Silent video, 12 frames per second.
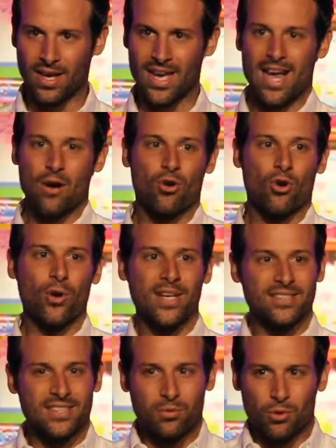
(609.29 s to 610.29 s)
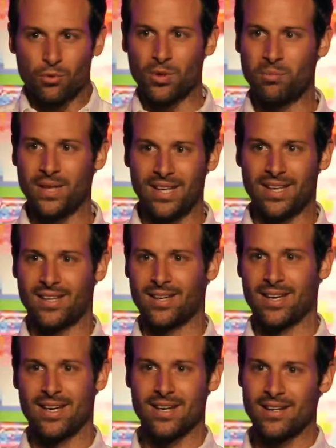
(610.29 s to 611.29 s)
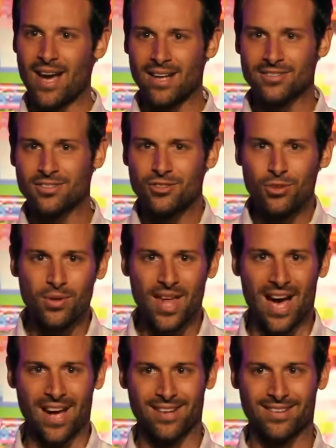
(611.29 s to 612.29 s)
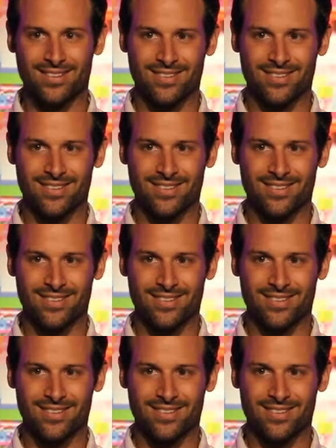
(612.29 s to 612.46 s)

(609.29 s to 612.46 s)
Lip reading: And how crazy would we be not to do that?